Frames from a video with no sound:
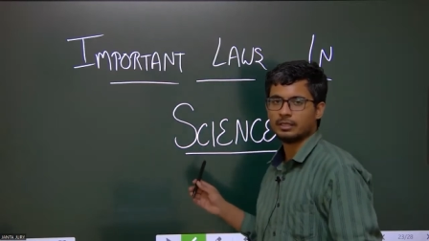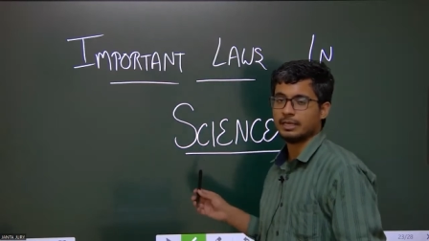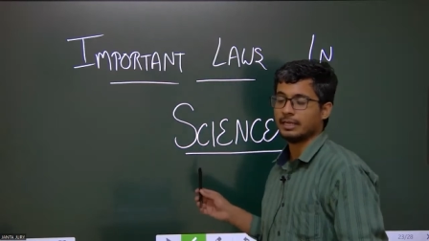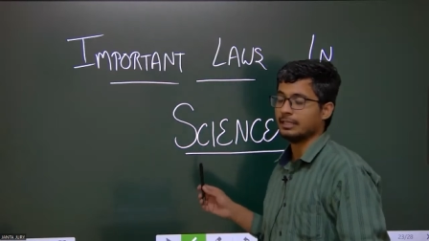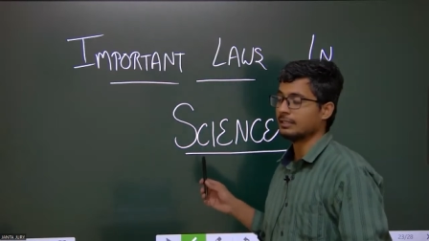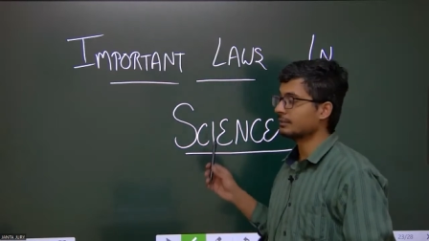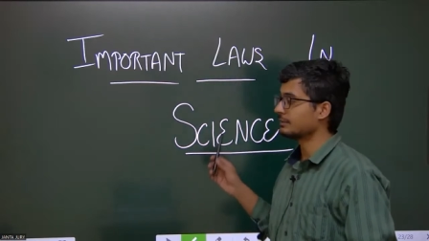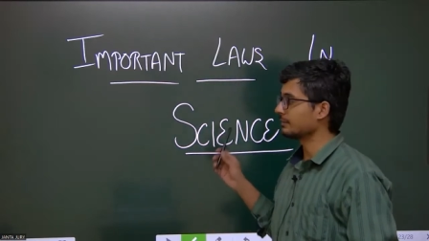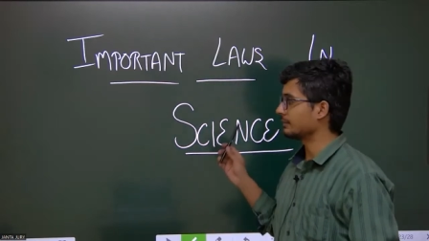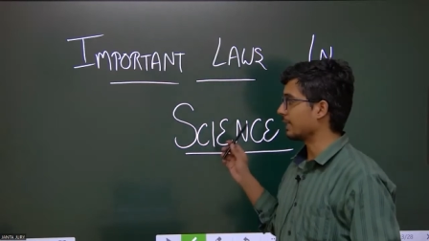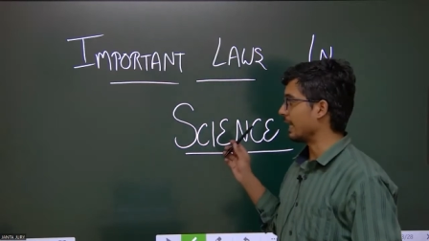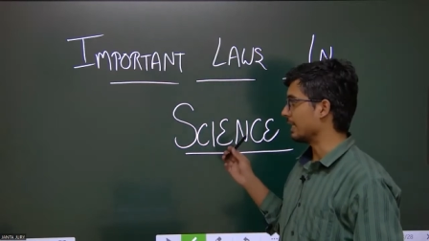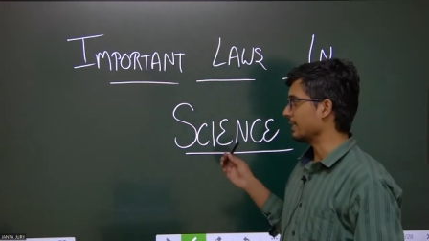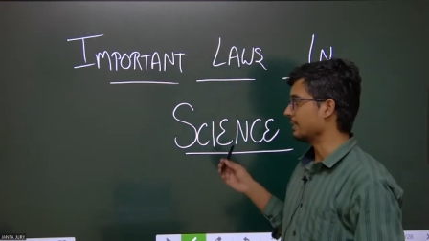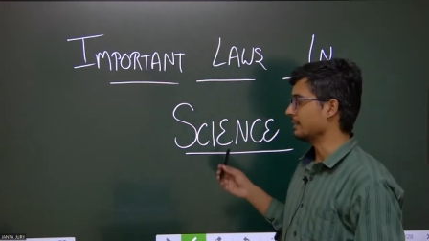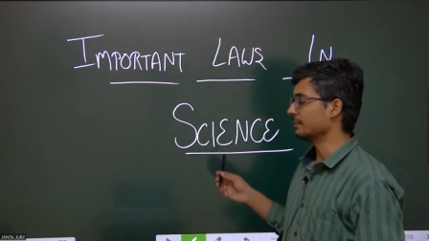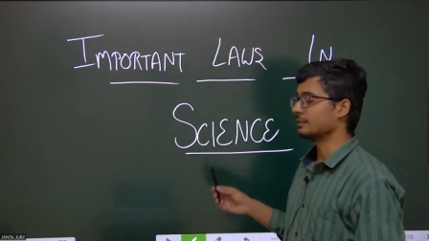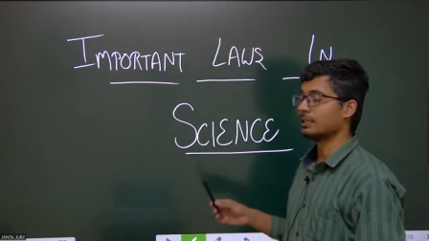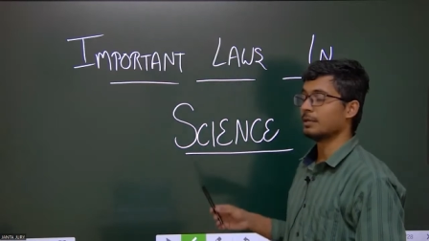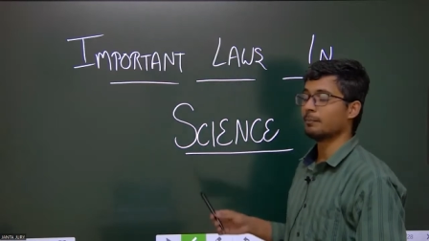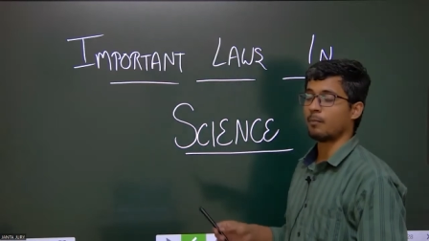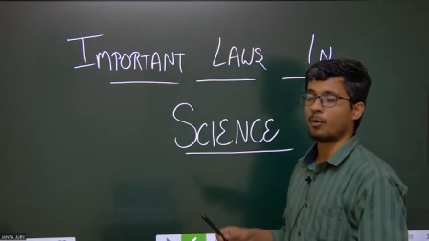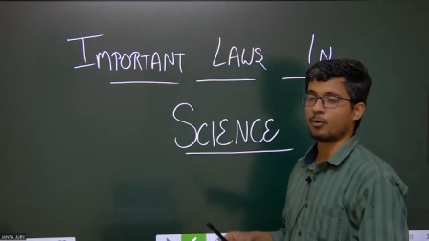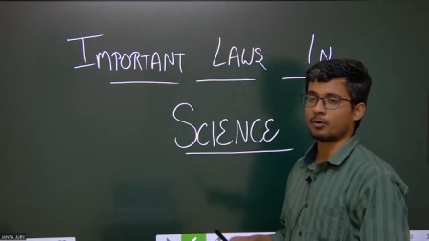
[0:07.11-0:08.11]
in
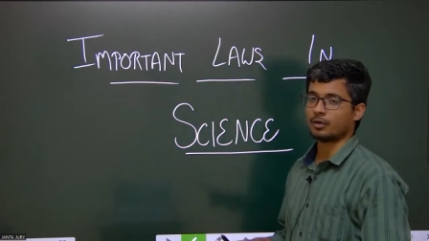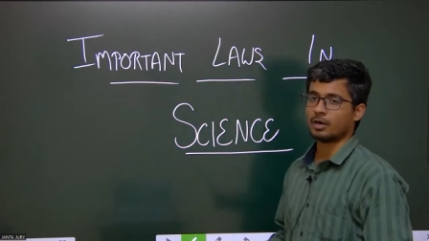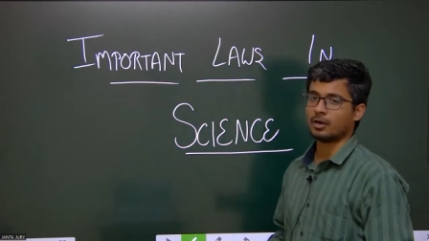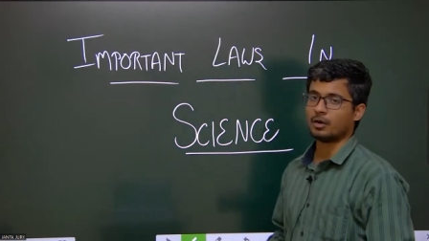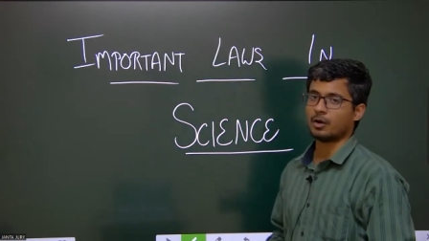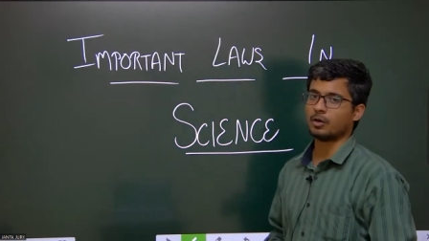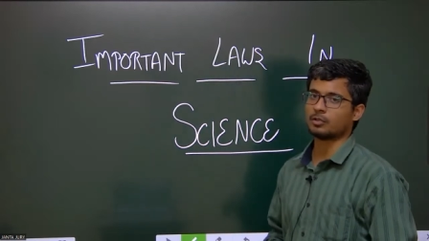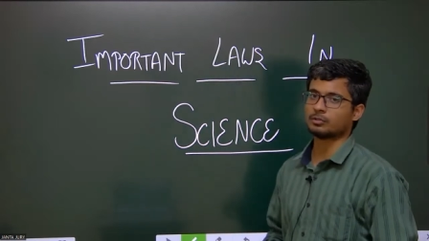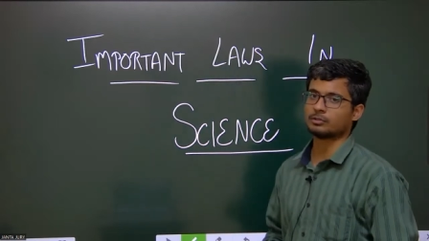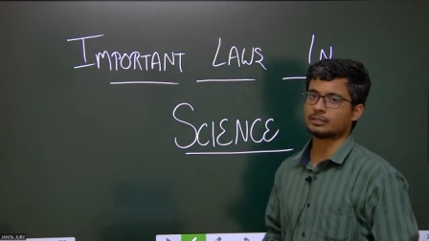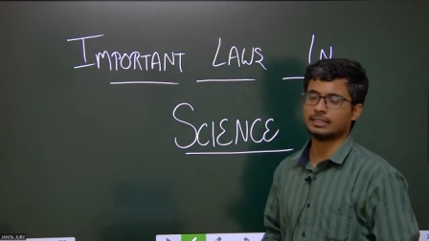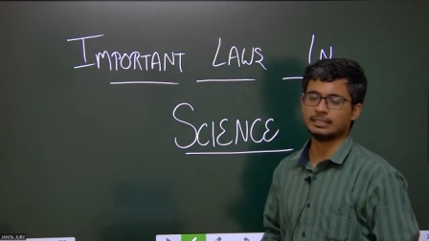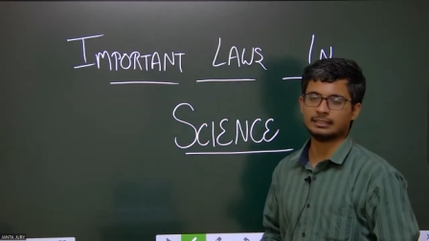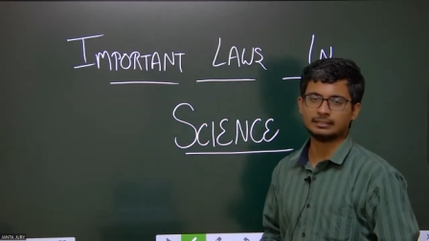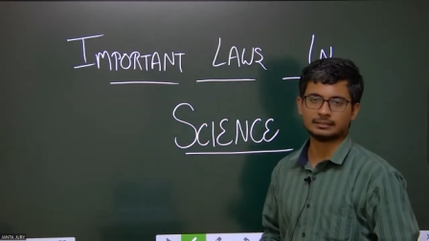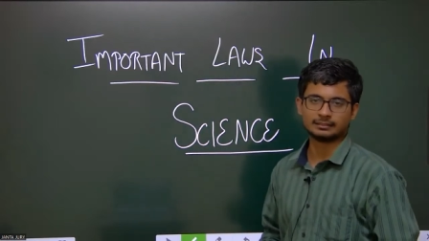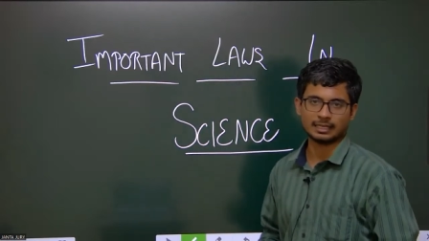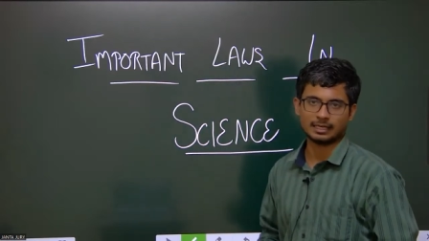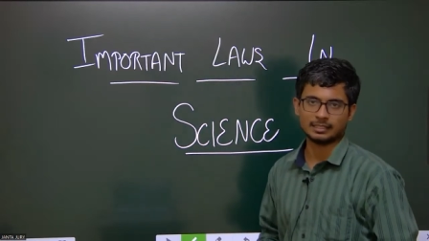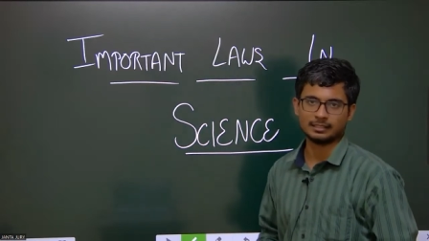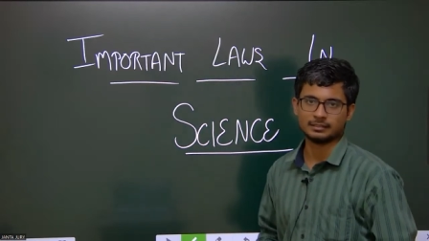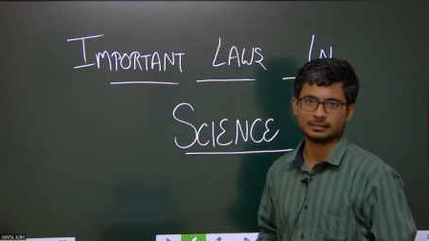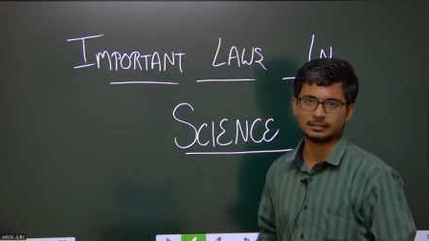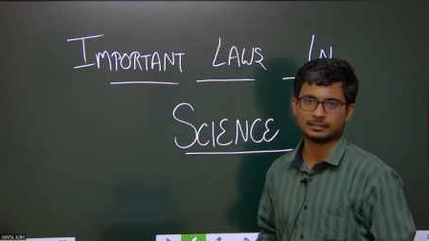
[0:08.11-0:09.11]
science, important laws in
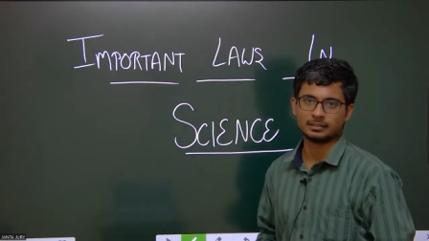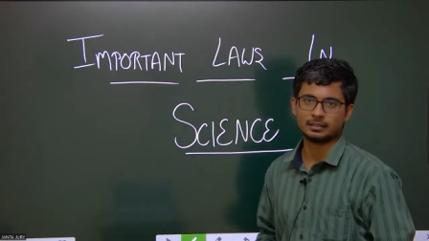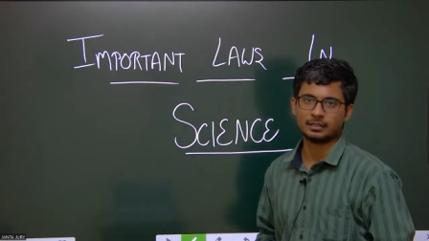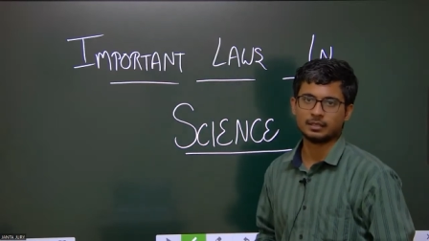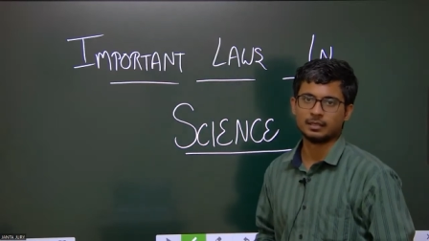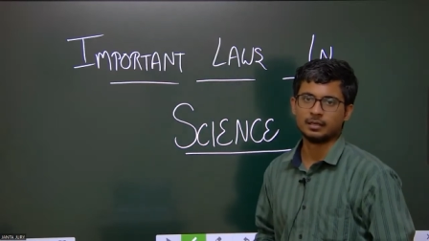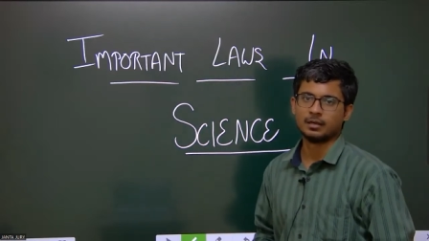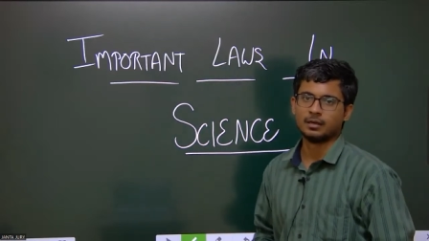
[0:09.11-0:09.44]
science.